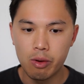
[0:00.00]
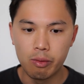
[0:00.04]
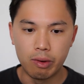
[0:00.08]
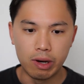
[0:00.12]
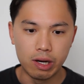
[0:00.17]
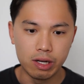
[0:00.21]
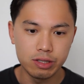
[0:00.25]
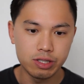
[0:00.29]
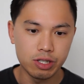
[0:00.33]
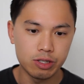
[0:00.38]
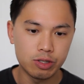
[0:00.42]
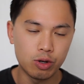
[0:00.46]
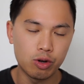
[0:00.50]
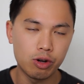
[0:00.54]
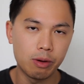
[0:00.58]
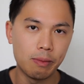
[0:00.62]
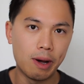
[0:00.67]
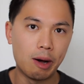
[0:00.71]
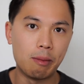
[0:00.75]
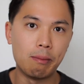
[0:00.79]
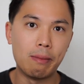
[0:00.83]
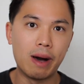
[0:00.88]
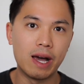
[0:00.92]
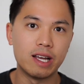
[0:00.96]
We'll also talk
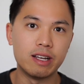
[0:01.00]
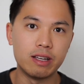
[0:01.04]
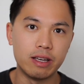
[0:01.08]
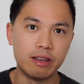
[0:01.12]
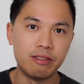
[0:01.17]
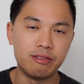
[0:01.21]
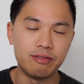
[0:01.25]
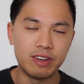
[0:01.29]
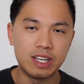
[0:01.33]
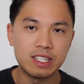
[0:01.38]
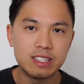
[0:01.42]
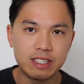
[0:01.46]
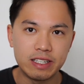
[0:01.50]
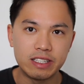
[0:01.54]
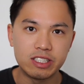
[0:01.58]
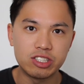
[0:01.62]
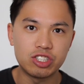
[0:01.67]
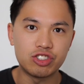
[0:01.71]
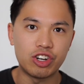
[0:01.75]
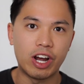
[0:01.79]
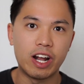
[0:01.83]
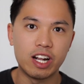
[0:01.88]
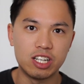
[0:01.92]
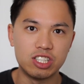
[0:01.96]
about my investing
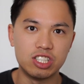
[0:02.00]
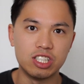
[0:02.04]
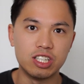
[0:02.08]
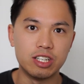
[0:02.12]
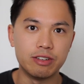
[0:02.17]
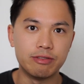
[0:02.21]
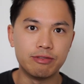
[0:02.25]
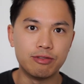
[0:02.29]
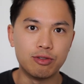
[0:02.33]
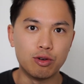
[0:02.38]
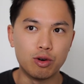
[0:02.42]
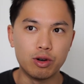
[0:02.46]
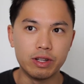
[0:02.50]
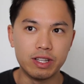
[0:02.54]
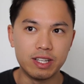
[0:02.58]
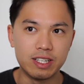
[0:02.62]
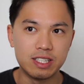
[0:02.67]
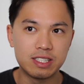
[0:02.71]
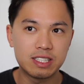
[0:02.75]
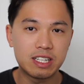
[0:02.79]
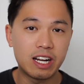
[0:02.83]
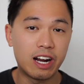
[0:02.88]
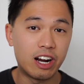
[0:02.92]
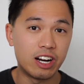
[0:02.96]
strategy for
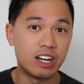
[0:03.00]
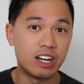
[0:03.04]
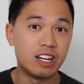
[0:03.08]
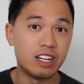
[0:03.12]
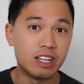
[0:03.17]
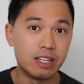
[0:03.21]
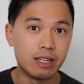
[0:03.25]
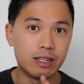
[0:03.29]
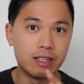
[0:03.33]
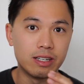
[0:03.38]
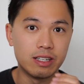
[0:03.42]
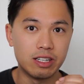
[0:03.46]
this current